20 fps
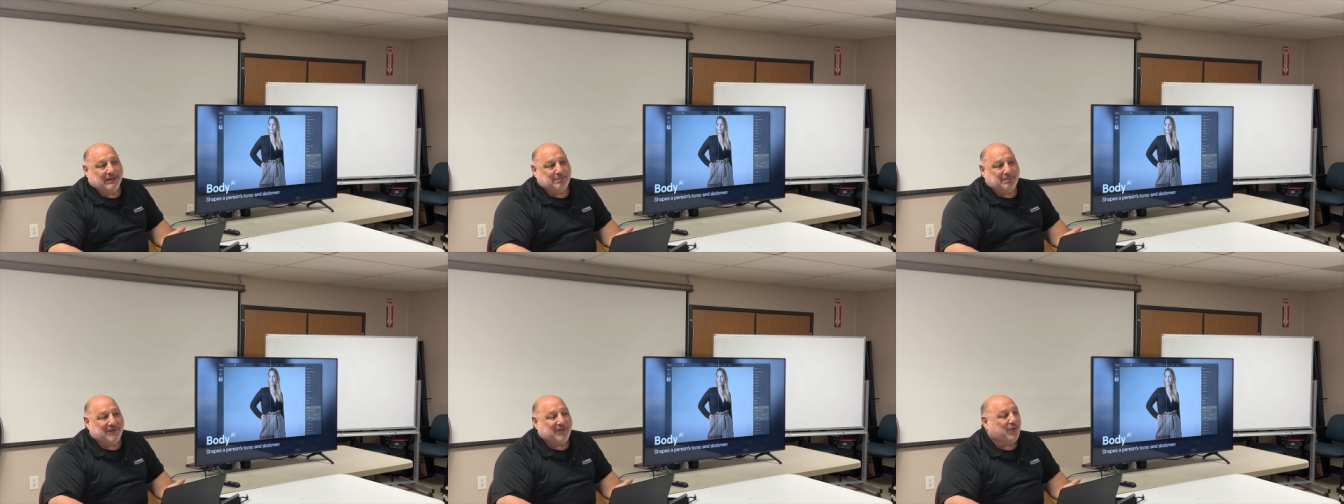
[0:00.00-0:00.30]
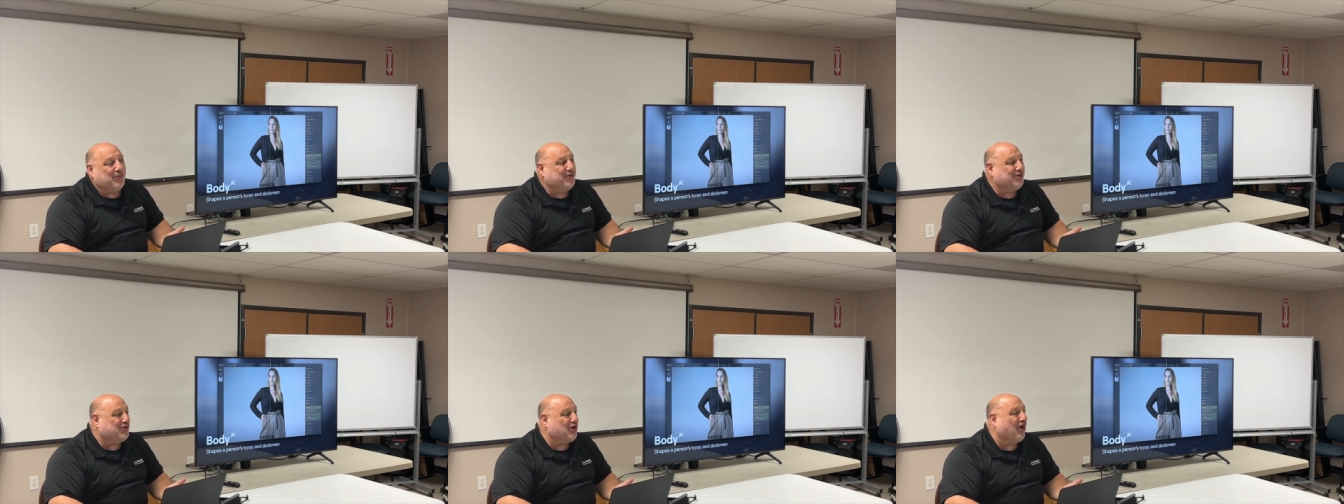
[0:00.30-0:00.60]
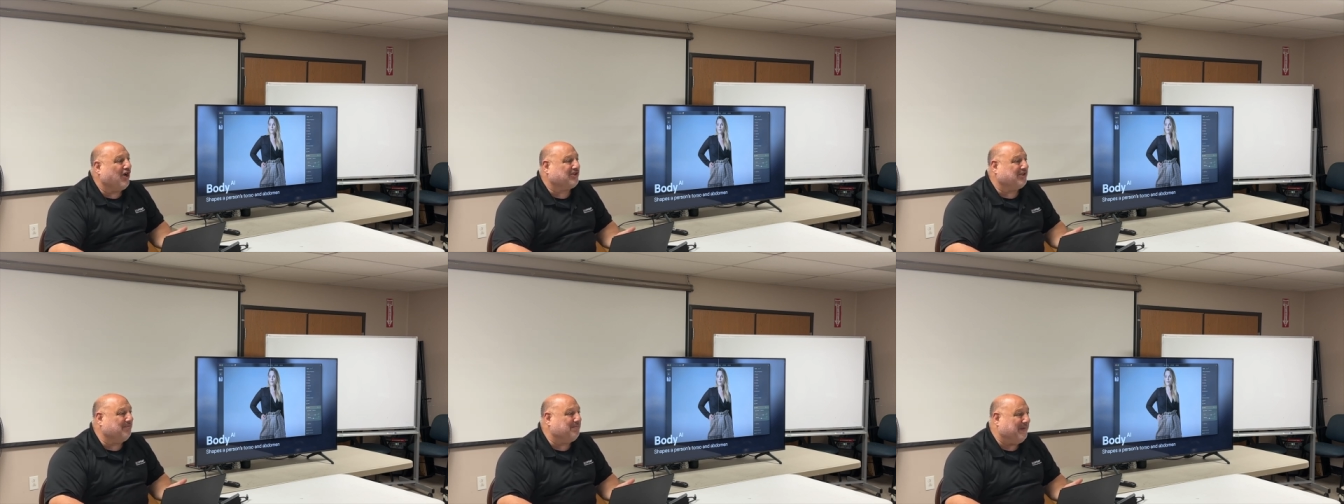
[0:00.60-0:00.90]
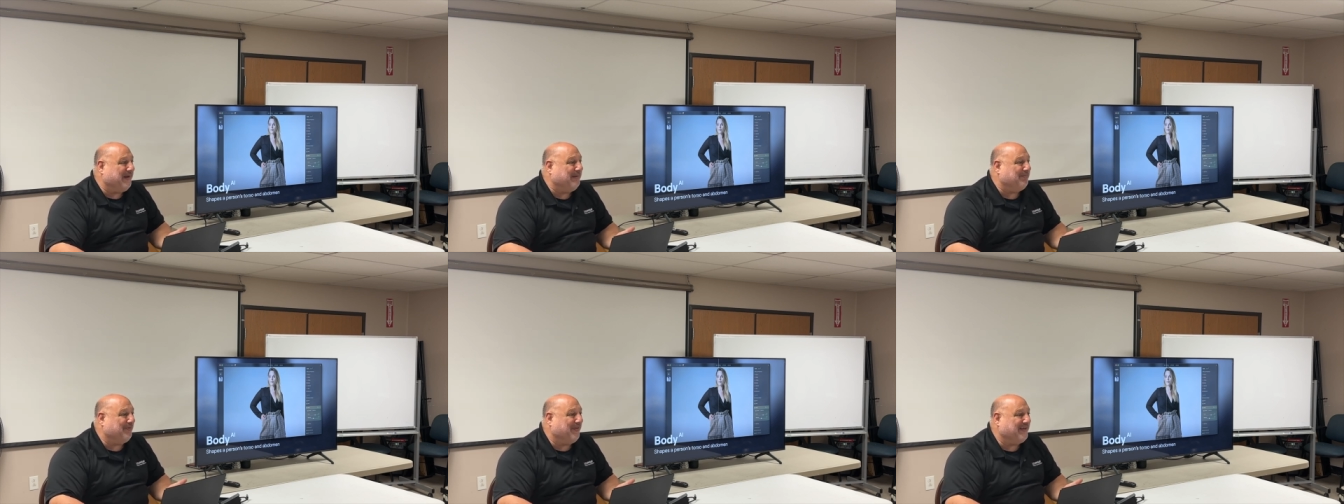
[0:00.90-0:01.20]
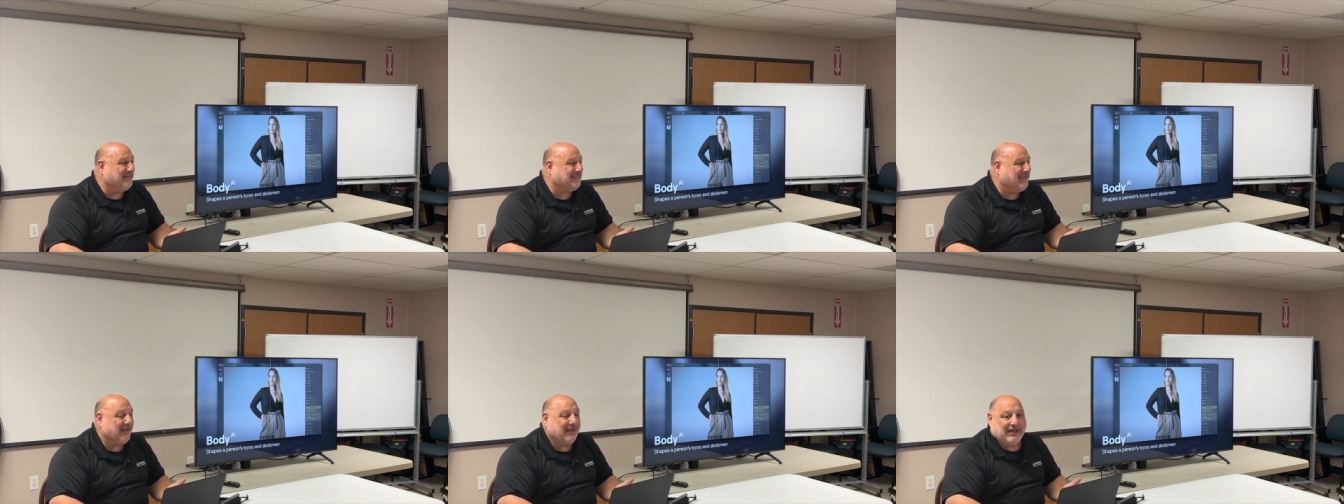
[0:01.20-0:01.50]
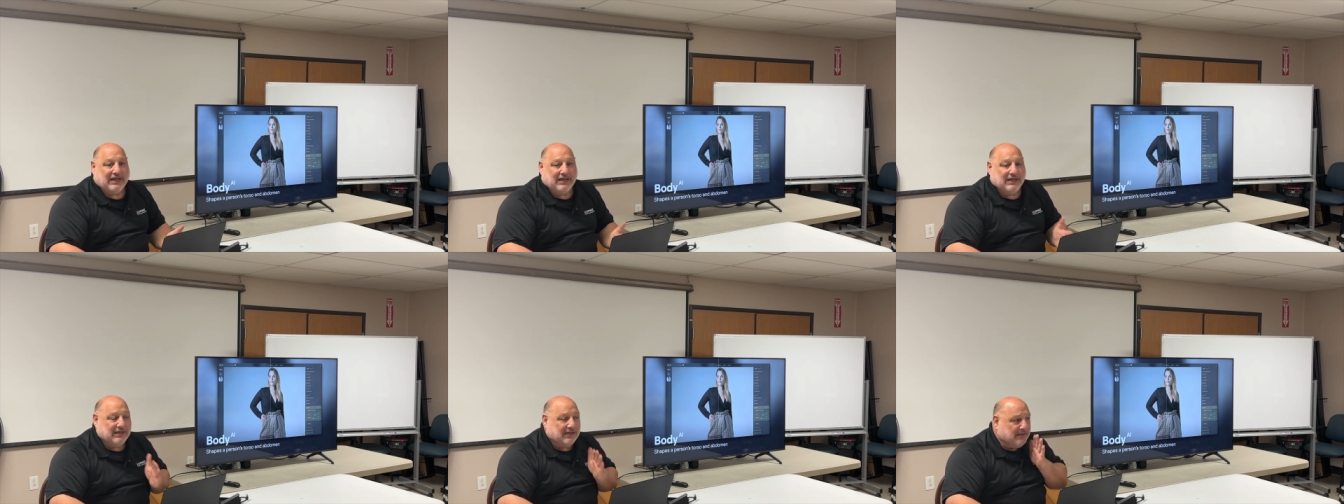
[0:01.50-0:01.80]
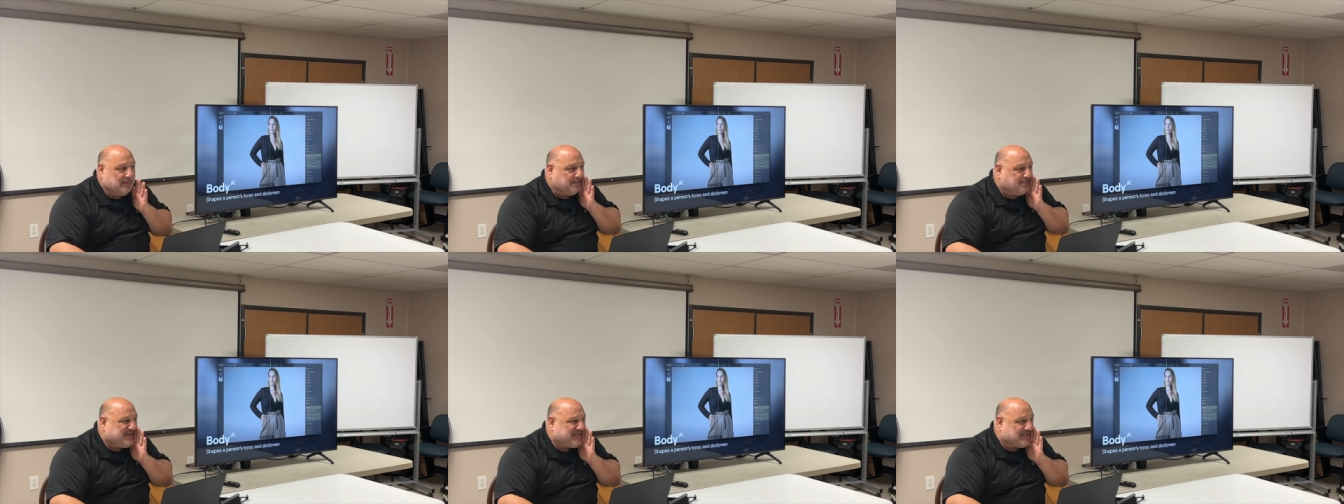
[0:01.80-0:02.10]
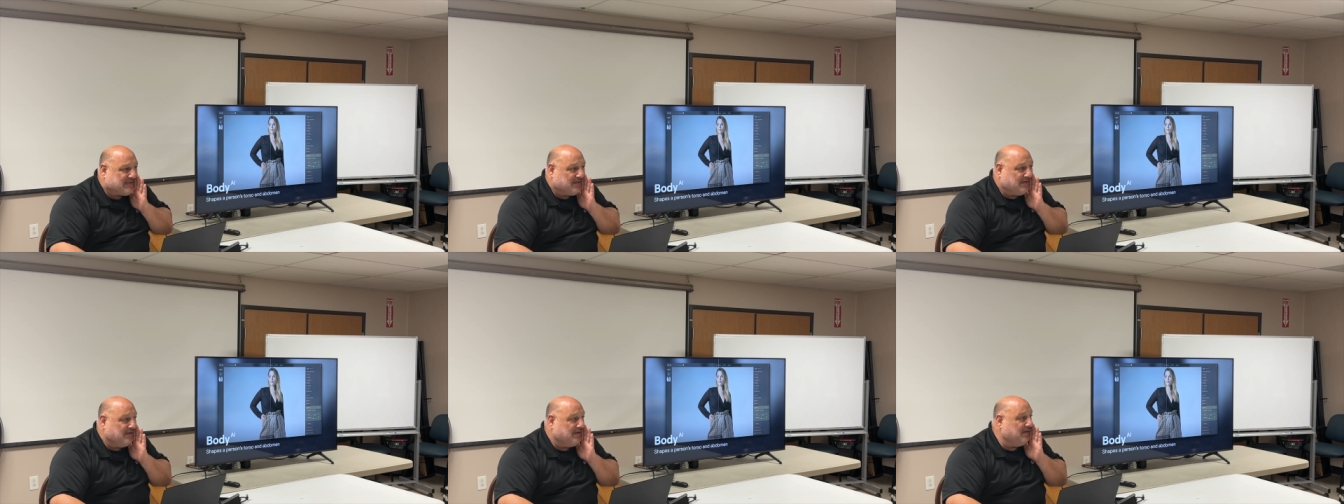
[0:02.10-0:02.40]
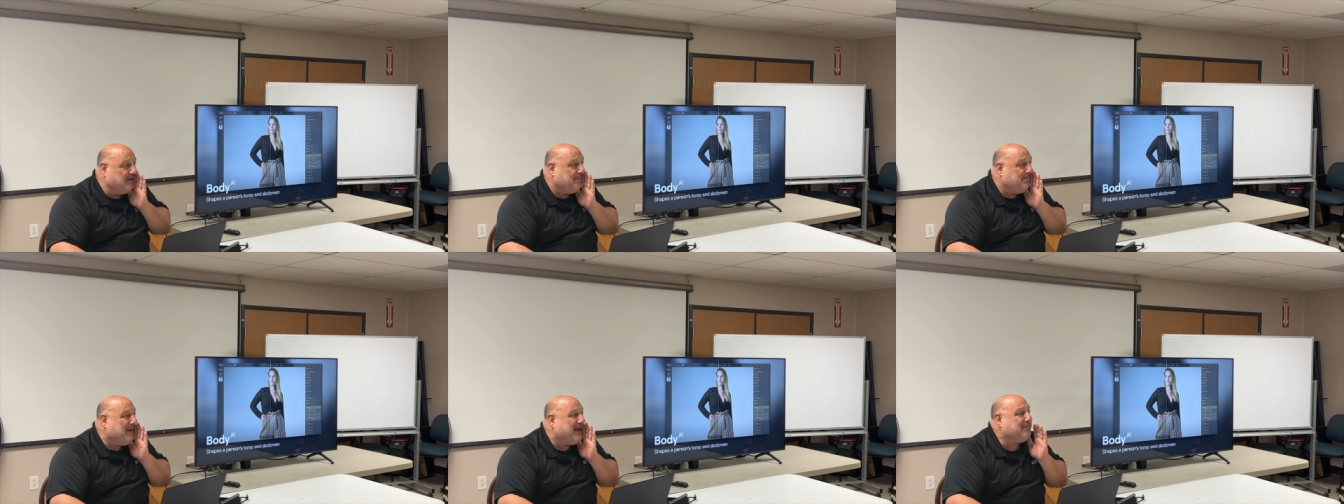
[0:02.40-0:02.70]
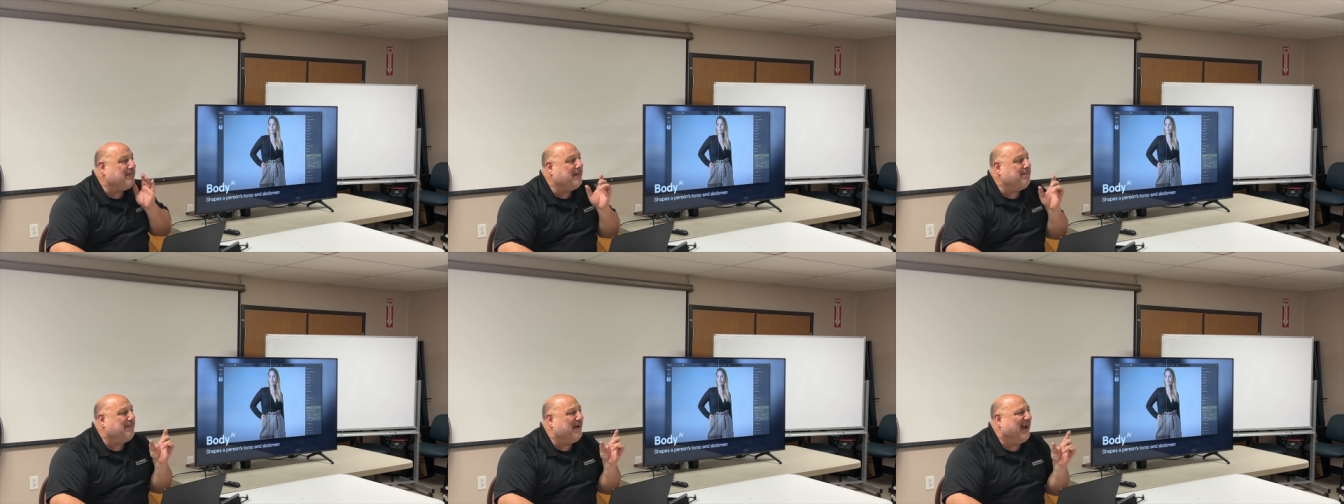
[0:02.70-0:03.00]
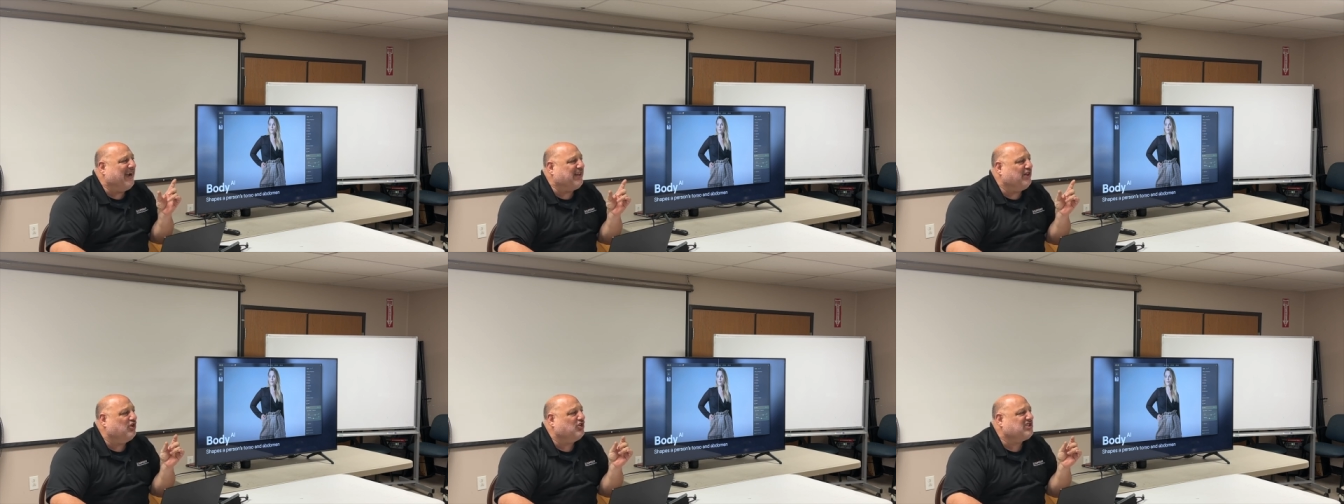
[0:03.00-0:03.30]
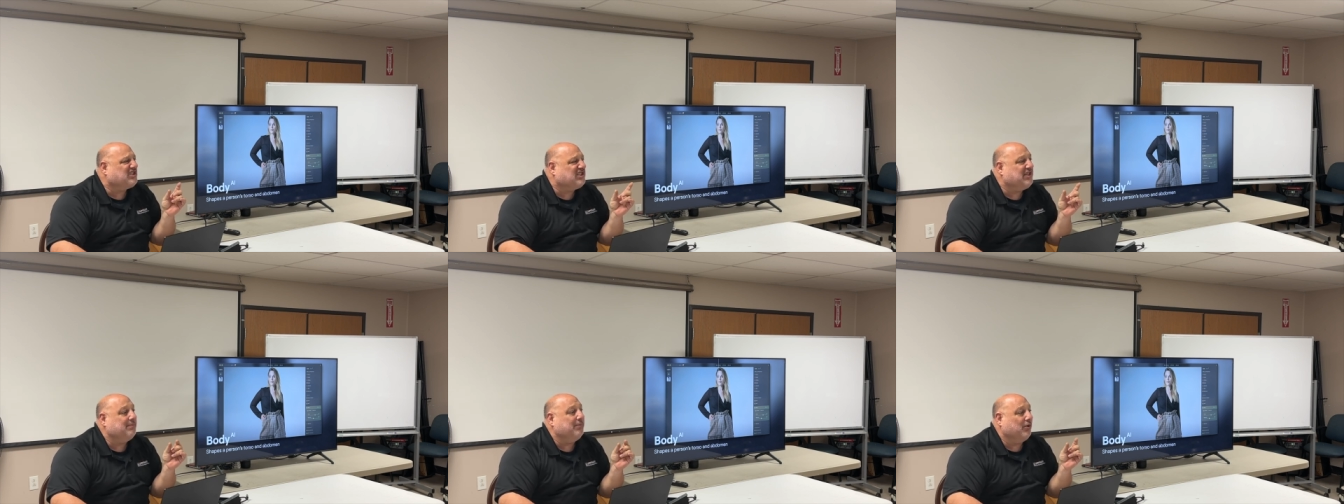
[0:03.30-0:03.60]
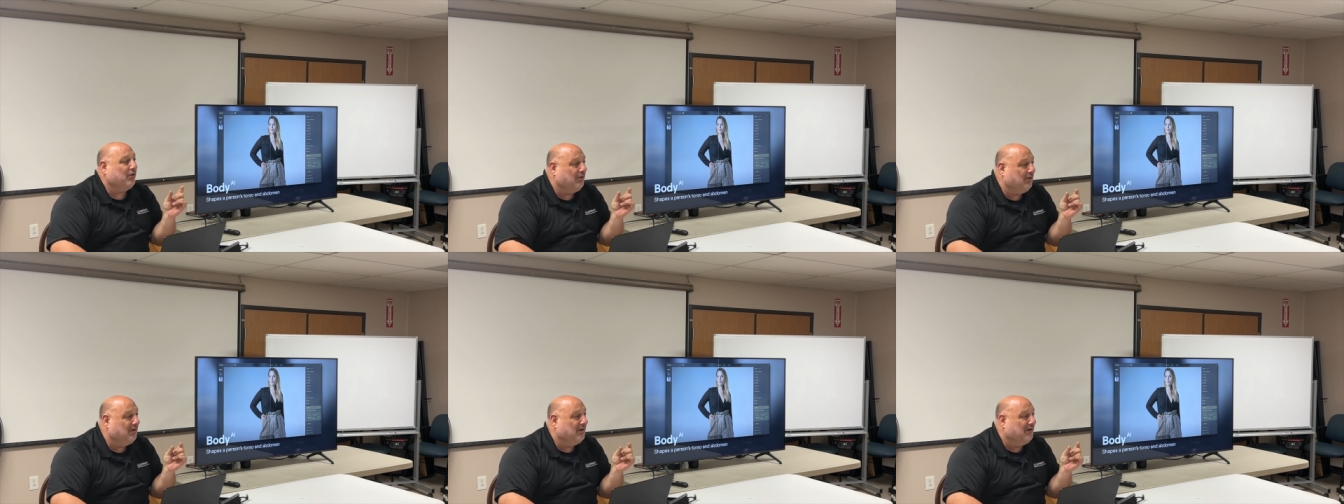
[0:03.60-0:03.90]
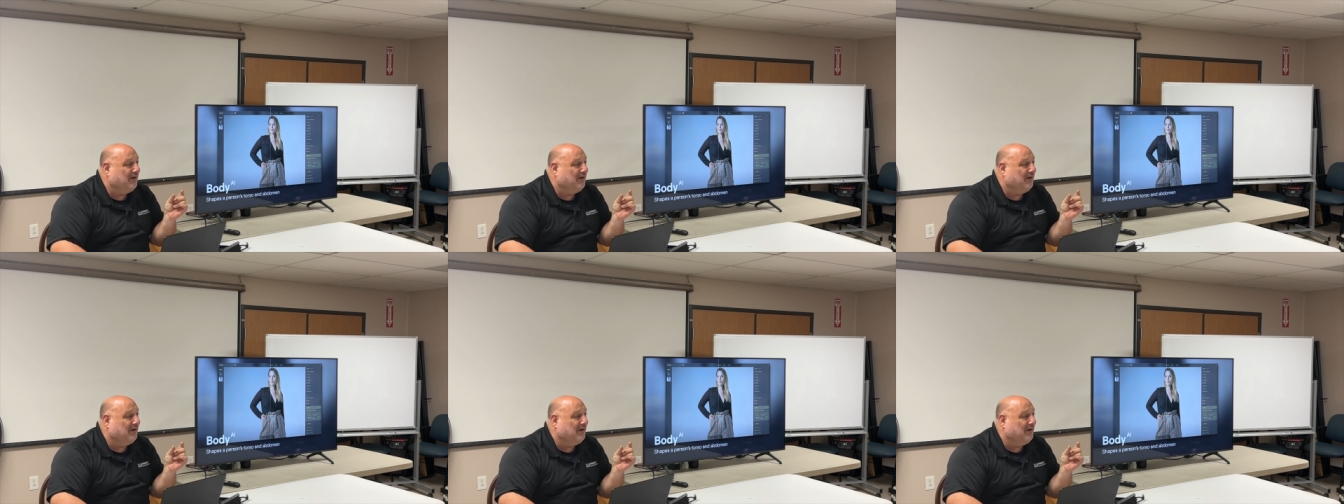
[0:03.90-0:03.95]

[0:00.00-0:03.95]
But then when you talk to people, they say, Psst, make my body look slimmer.